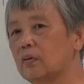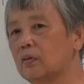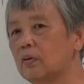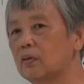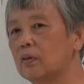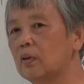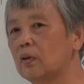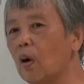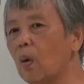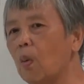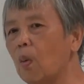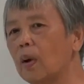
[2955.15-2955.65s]

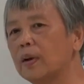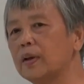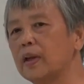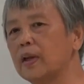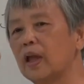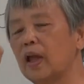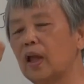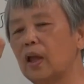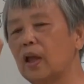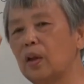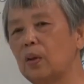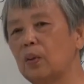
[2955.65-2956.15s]
not one
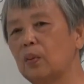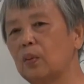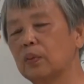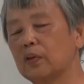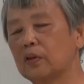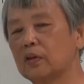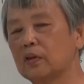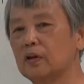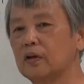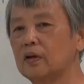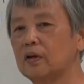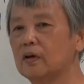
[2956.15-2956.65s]

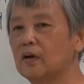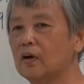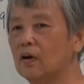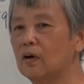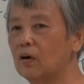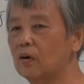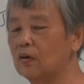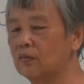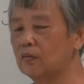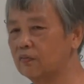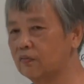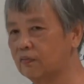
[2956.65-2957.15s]
iota
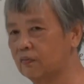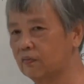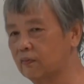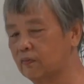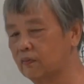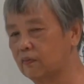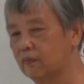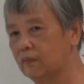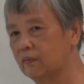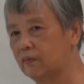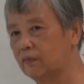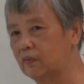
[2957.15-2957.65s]
of
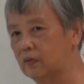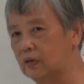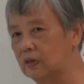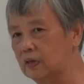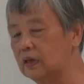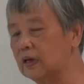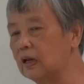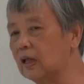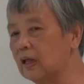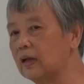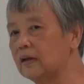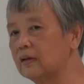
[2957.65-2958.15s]

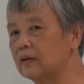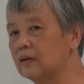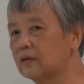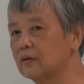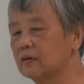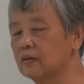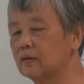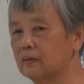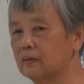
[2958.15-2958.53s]
delight,